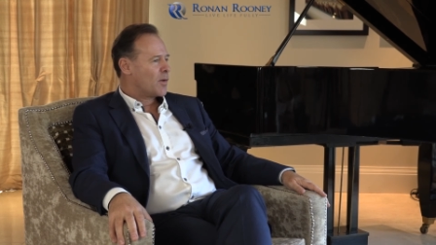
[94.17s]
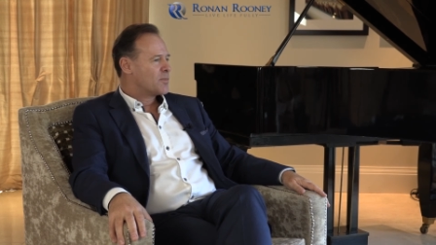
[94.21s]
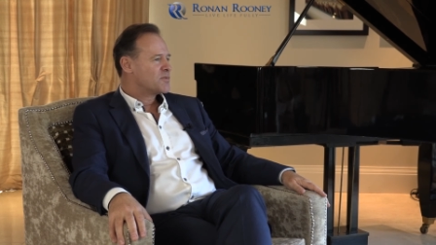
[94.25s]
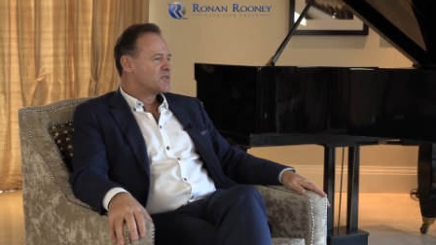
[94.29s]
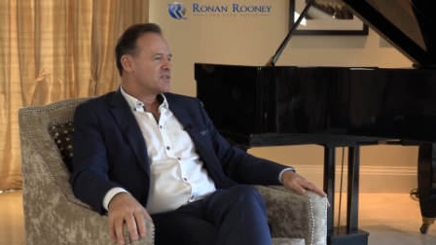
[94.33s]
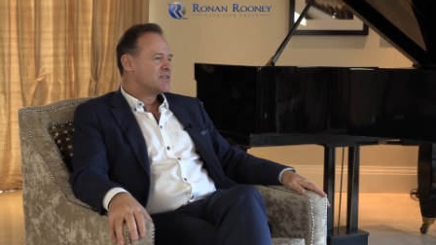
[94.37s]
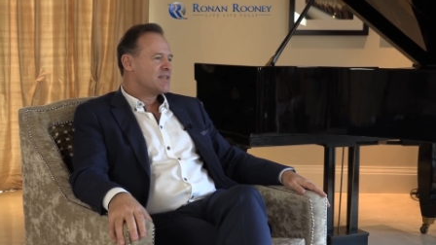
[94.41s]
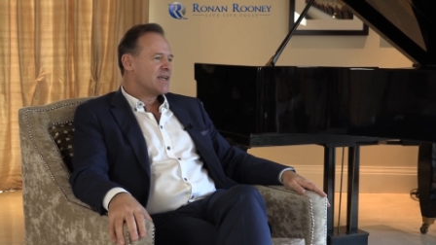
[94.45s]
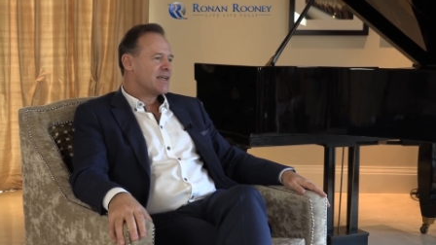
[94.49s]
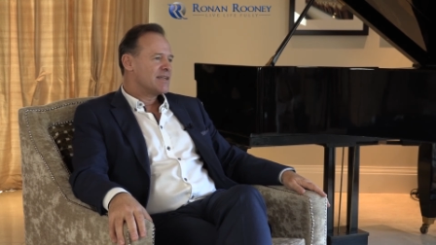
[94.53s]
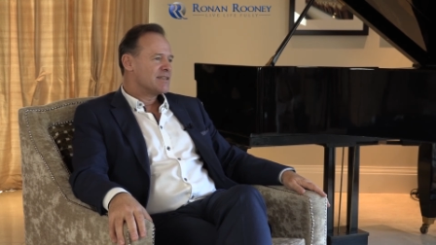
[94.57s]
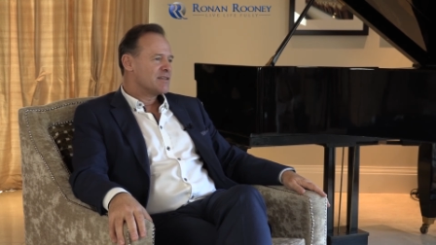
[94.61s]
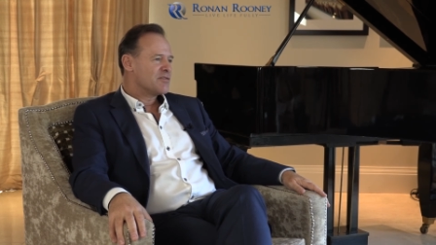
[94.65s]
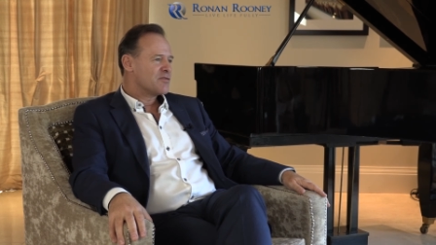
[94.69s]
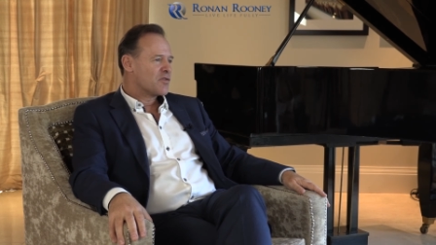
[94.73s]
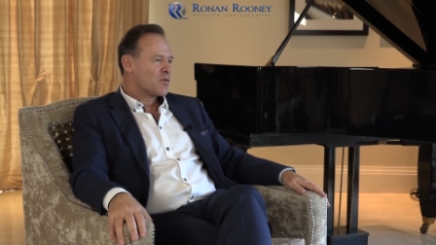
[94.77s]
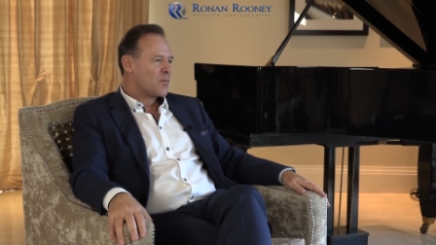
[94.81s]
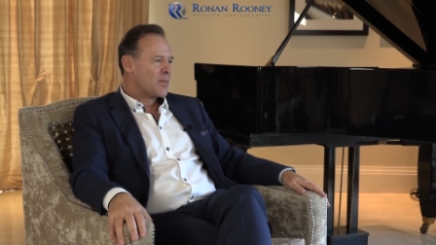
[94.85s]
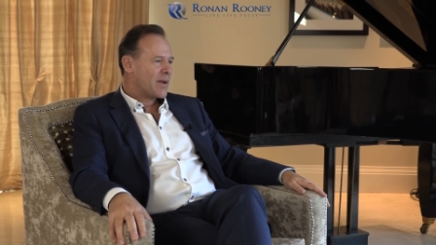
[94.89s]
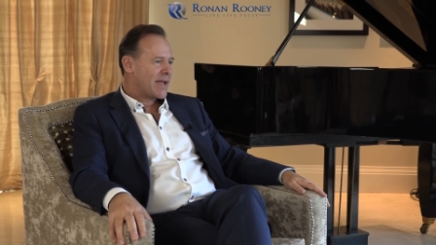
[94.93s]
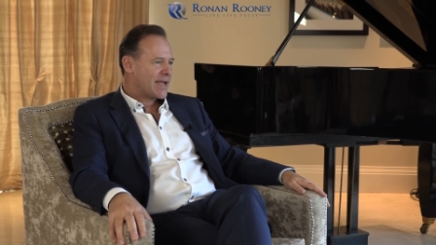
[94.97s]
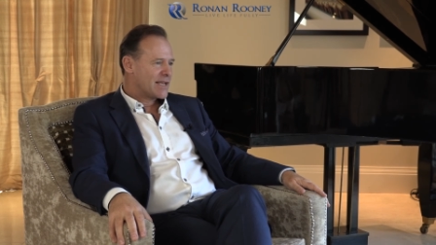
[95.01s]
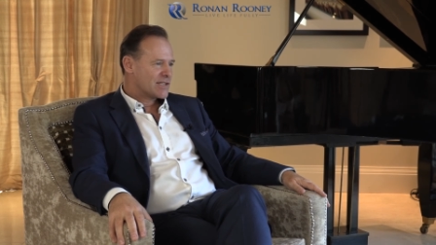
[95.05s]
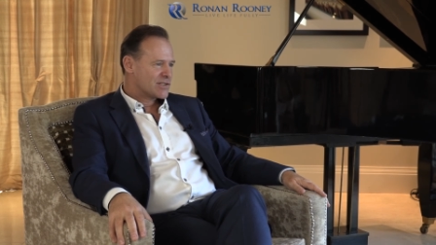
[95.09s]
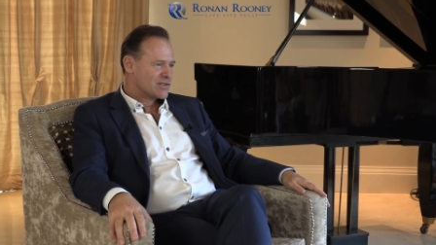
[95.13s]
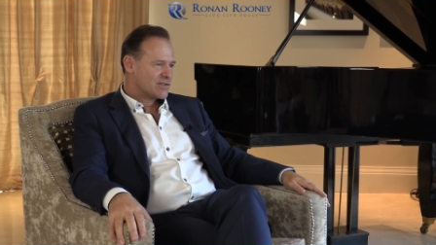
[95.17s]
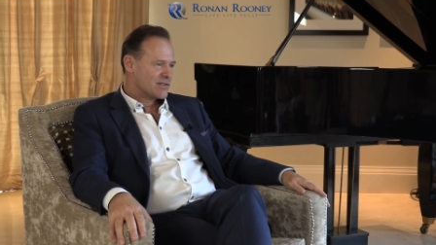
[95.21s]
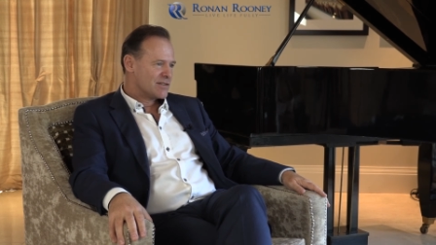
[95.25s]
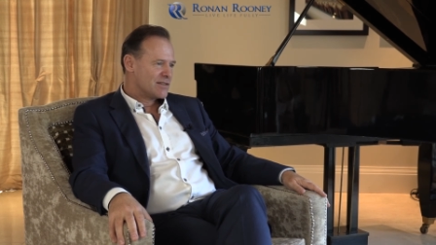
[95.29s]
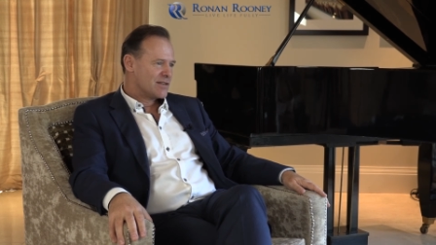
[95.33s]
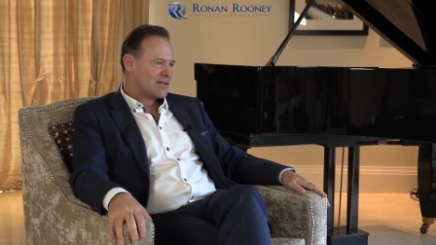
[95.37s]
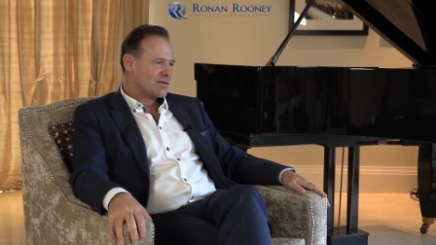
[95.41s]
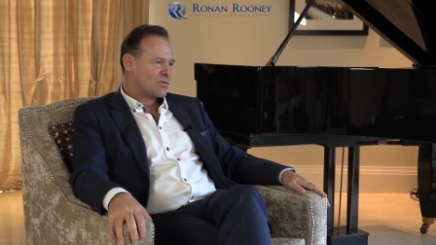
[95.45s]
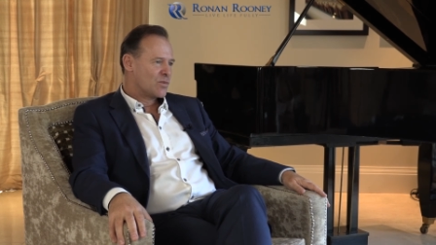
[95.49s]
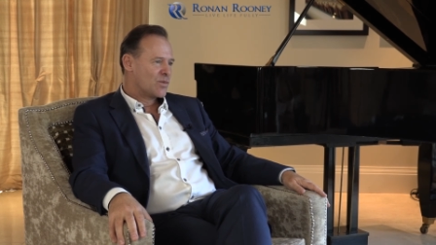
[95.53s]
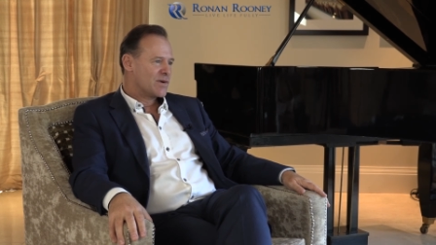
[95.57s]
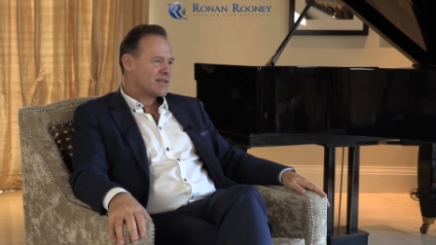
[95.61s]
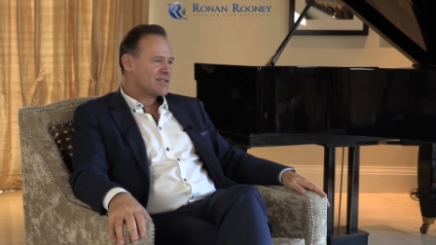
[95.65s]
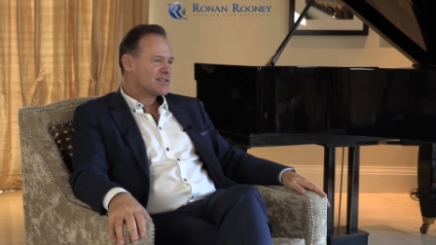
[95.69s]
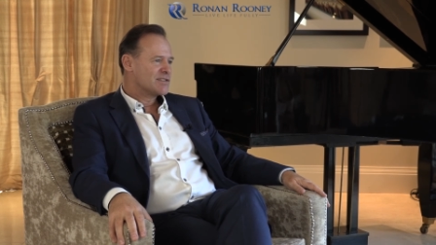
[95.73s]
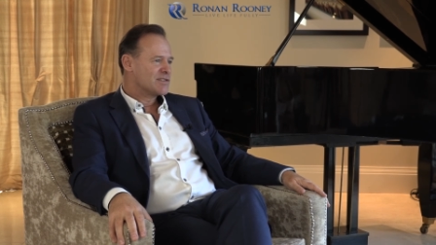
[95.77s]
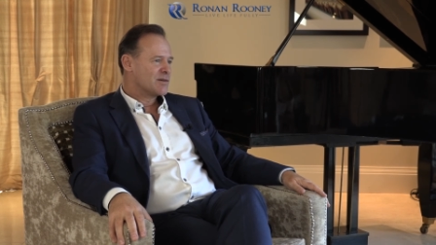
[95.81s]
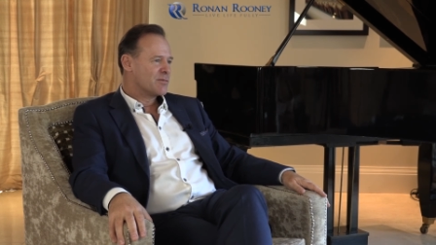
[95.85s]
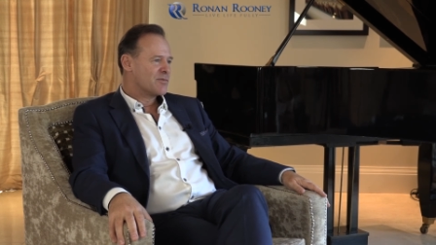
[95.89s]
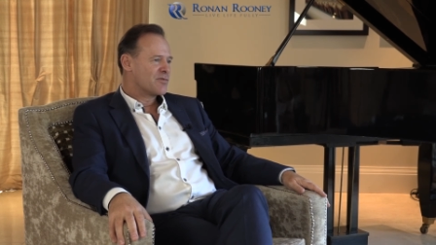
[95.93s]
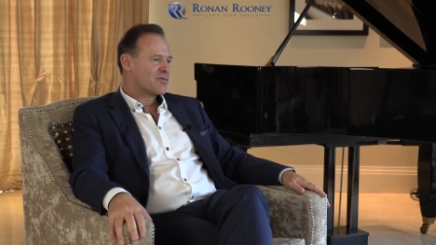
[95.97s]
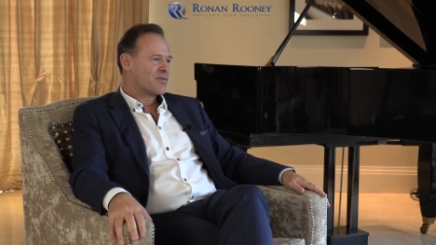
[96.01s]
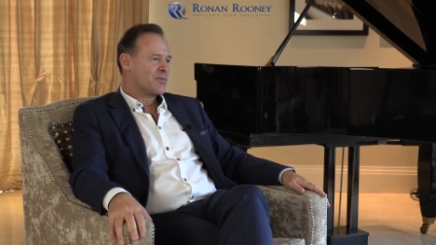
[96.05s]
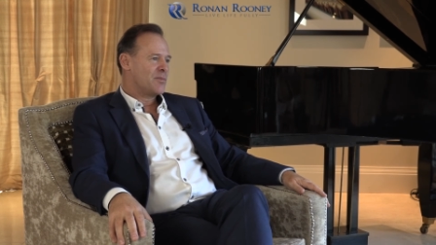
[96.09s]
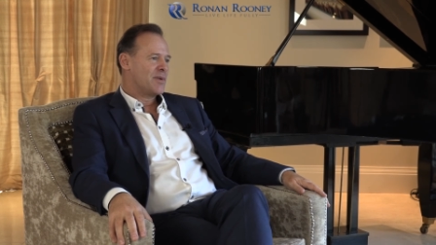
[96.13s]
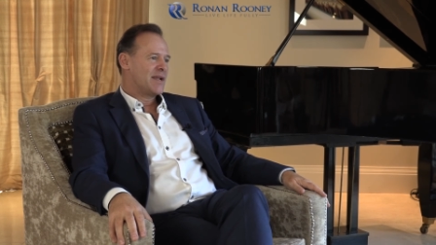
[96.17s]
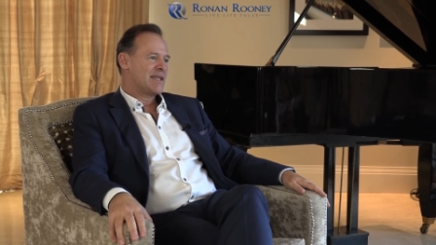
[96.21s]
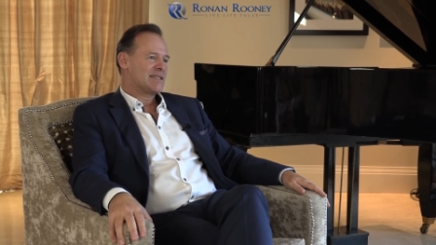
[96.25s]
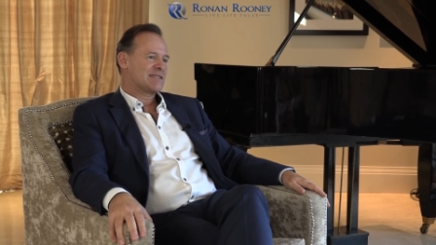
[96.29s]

up-to-date information and wisdom from